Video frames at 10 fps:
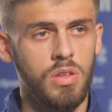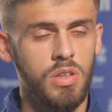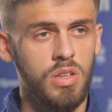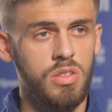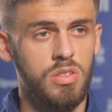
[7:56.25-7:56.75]

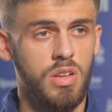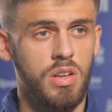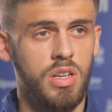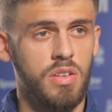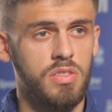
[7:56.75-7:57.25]
Yeah, so
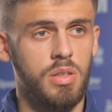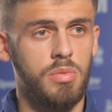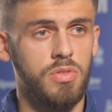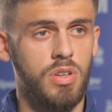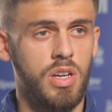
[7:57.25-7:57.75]
like I've said
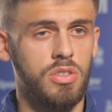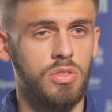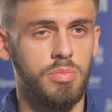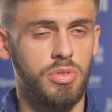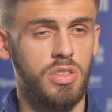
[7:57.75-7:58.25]
before, I had
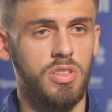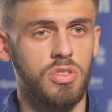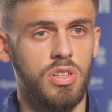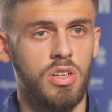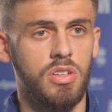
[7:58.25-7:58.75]
two previous
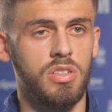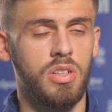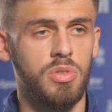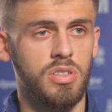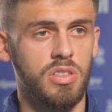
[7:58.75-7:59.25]
trials and
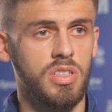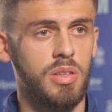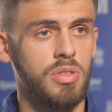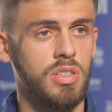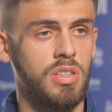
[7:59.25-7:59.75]
I wasn't
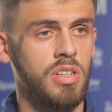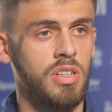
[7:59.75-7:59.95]
accepted, and